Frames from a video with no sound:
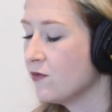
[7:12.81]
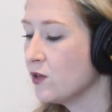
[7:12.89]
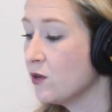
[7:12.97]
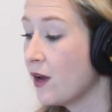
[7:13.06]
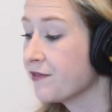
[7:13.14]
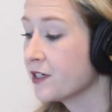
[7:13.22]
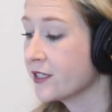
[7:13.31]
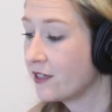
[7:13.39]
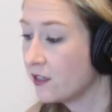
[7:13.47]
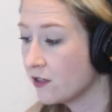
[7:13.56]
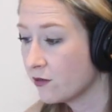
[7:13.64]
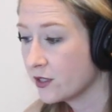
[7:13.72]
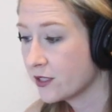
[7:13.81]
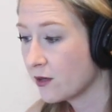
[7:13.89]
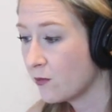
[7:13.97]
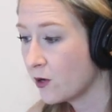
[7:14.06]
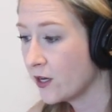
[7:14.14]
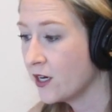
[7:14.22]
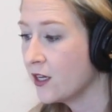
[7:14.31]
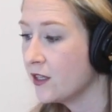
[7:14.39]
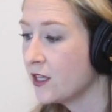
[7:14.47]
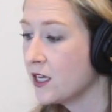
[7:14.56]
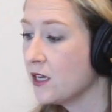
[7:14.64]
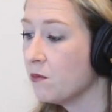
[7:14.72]
if you never say no to someone,
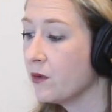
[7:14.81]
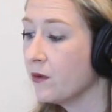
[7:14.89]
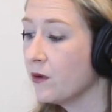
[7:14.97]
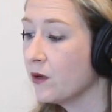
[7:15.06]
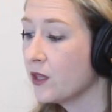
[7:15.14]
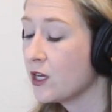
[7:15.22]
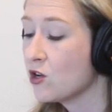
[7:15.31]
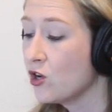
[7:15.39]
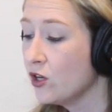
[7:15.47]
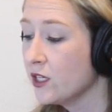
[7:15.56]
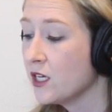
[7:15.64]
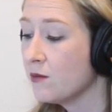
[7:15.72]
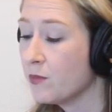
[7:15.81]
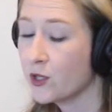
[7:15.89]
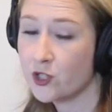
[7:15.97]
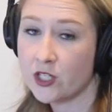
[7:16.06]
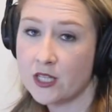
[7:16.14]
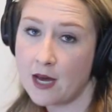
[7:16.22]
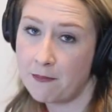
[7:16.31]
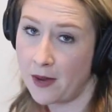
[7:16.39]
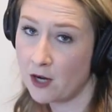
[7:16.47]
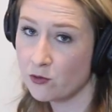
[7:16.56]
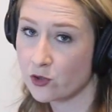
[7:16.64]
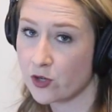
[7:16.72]
they could keep pushing that
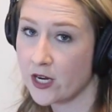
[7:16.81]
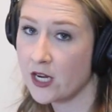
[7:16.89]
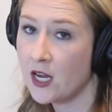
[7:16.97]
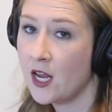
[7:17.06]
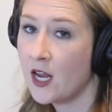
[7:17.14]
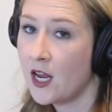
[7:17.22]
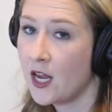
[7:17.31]
boundary,